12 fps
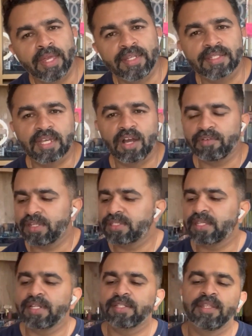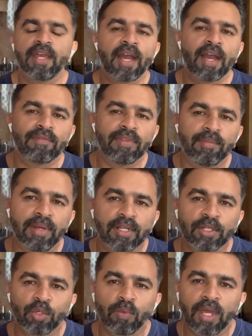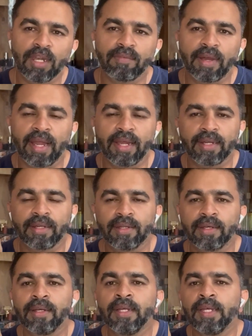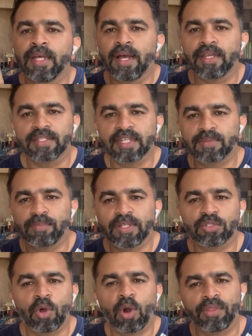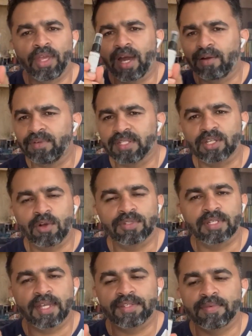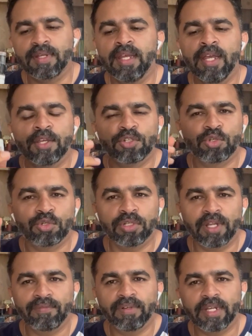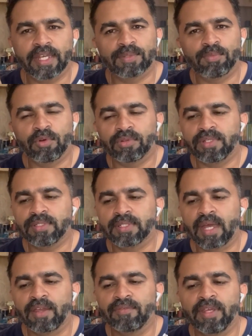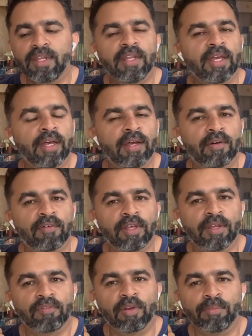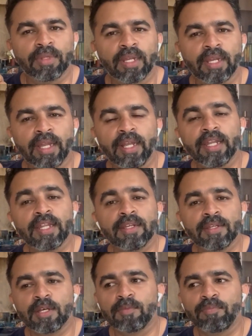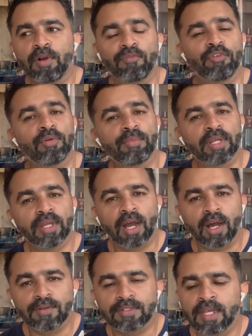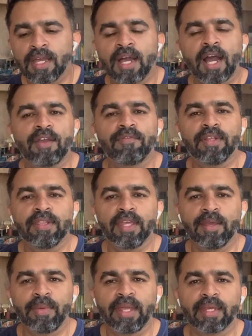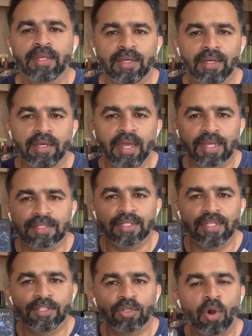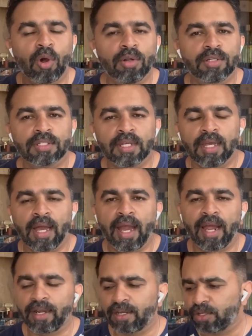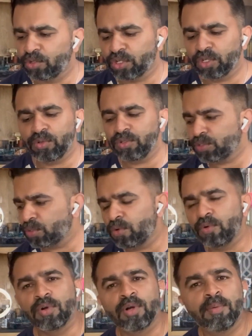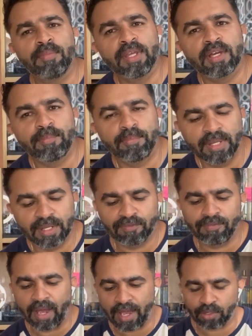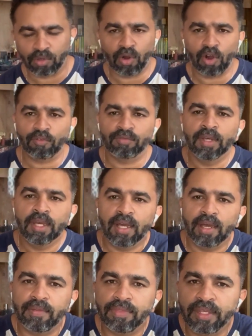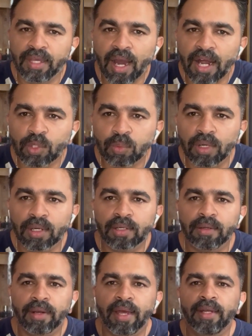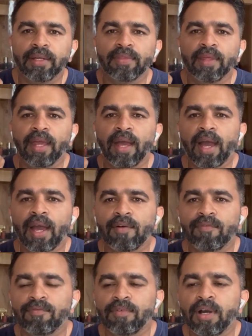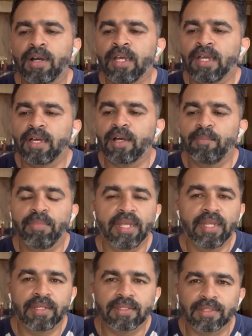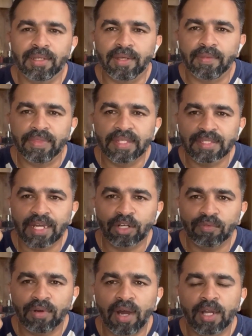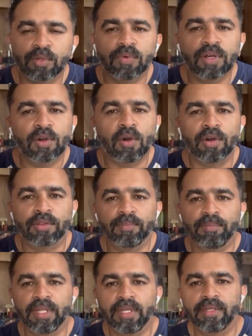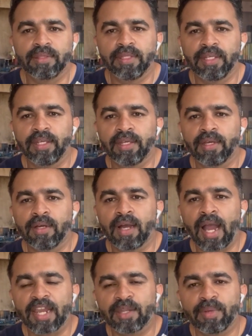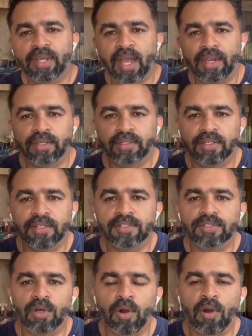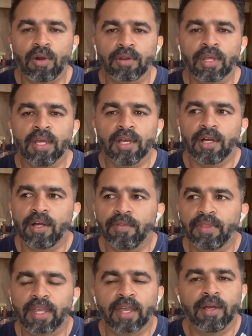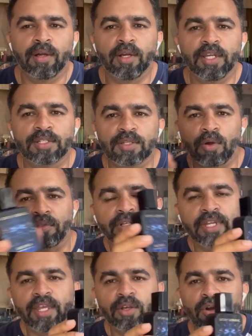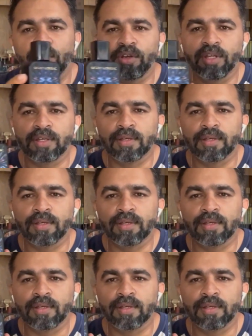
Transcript: discovery sets. They have them at 12, and 6-piece. They have discounts as well, so you should definitely explore this. I feel from the Indian perfumery house, I feel they make excellent oils, and you can also be a big fan of the artwork, right? They have be it this kind of artwork, or be it the anime characters, or the take on